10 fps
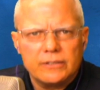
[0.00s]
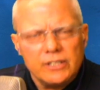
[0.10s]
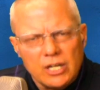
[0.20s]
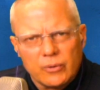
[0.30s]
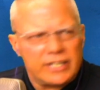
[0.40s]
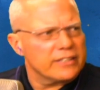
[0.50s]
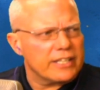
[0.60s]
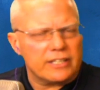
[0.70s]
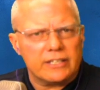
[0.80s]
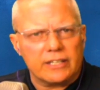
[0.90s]
knowing
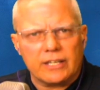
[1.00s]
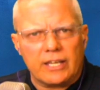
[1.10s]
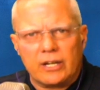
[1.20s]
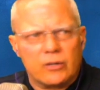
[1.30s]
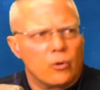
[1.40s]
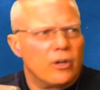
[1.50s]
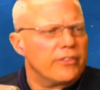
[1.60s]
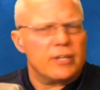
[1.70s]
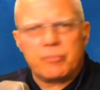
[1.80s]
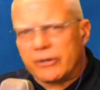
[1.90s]
that, and, and all
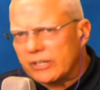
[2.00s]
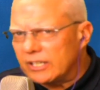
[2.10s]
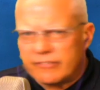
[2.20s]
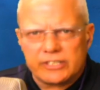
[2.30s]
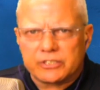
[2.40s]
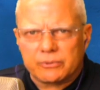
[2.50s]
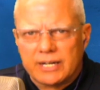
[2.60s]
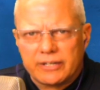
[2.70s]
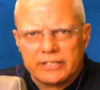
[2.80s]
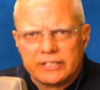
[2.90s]
the empirical evidence
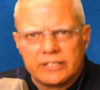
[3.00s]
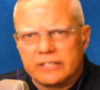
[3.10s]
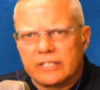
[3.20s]
surrounding